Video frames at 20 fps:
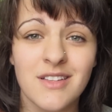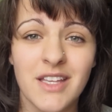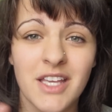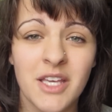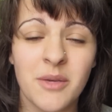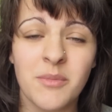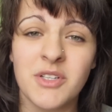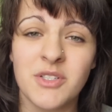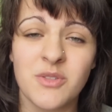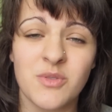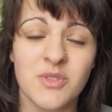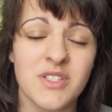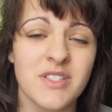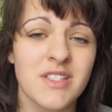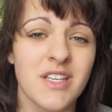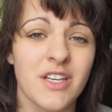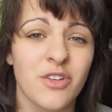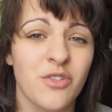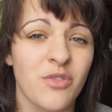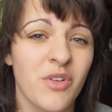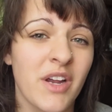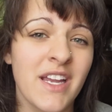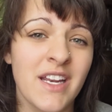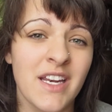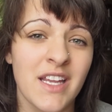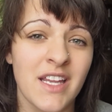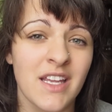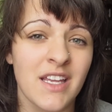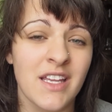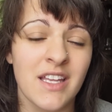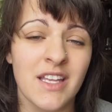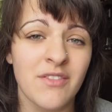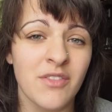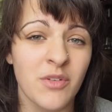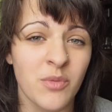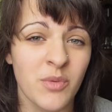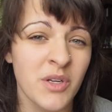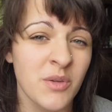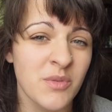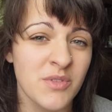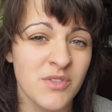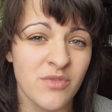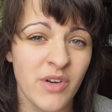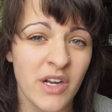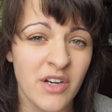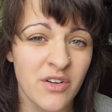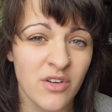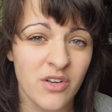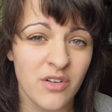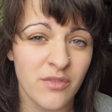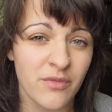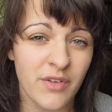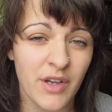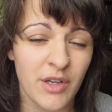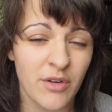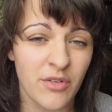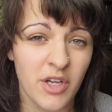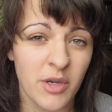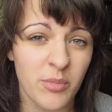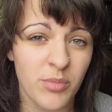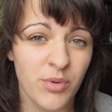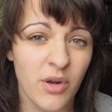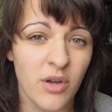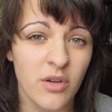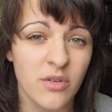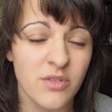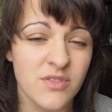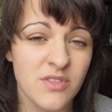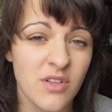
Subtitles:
image would just get grainy even when it was rendered in Final Cut Pro.